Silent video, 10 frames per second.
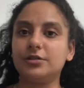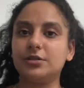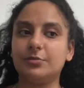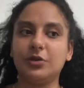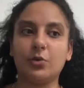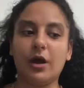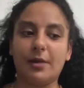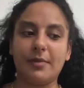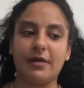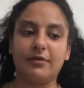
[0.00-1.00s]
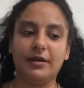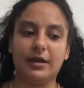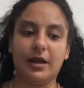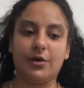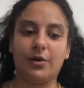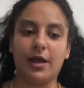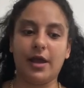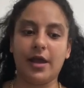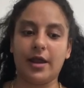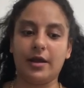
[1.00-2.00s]
to be where I'm at right now.
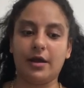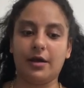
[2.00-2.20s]
And